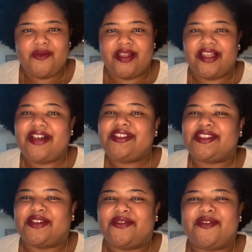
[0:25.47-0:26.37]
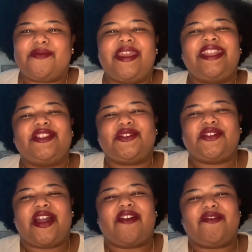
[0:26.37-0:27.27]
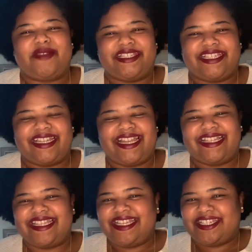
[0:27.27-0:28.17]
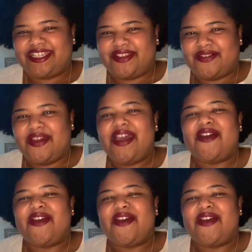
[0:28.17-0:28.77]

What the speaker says: while also remaining true to our mission and teaching you